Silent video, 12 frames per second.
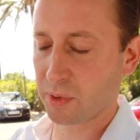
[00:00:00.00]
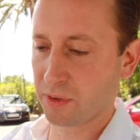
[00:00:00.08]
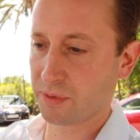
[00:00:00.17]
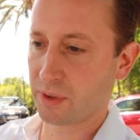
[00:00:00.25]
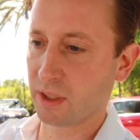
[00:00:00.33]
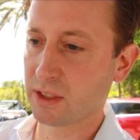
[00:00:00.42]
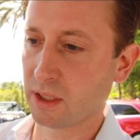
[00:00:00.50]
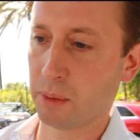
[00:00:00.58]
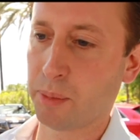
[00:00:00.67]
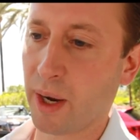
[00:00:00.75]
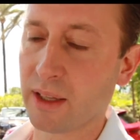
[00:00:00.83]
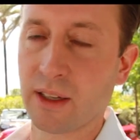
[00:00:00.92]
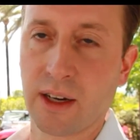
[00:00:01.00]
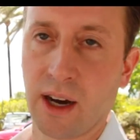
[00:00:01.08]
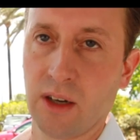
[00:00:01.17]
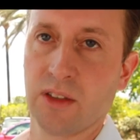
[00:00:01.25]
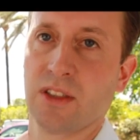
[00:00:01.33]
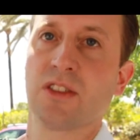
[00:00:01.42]
the front and the back the
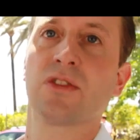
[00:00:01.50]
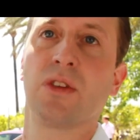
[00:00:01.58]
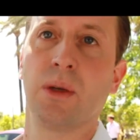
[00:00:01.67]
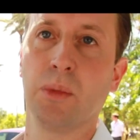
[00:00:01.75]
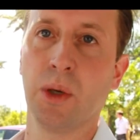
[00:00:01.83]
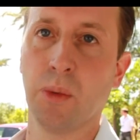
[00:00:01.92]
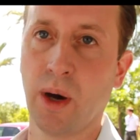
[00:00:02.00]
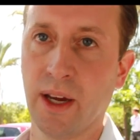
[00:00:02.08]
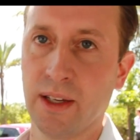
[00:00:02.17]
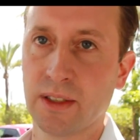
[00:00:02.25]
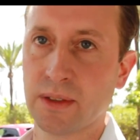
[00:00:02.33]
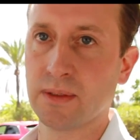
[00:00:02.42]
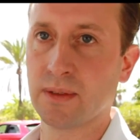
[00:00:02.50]
car looks extremely wide.